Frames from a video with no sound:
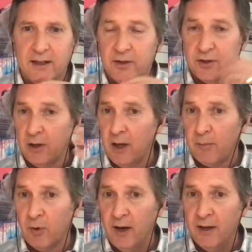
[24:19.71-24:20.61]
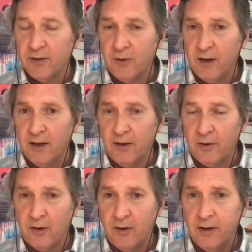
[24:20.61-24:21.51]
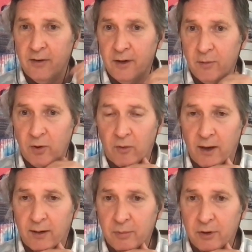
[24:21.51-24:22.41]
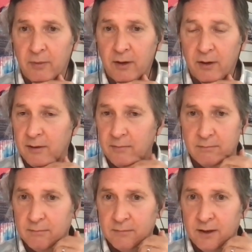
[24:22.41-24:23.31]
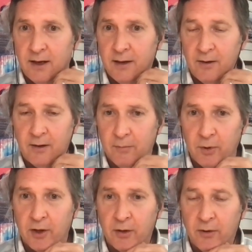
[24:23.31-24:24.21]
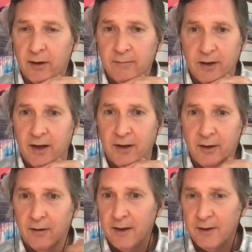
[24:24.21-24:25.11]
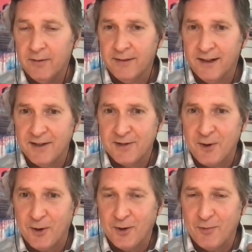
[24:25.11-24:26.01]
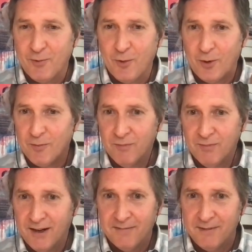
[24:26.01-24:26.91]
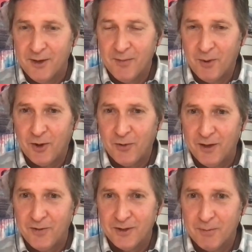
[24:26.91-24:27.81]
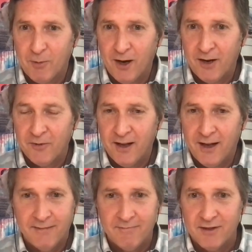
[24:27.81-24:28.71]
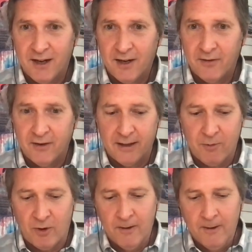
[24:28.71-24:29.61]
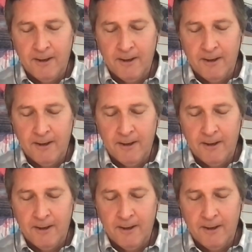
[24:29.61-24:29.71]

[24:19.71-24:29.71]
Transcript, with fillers: There's a lot of brands right now that aren't here anymore, right? Plymouth, not here. Mercury, not here. I I started at Ford. You know, Mercury was a brand we had. It's not here anymore.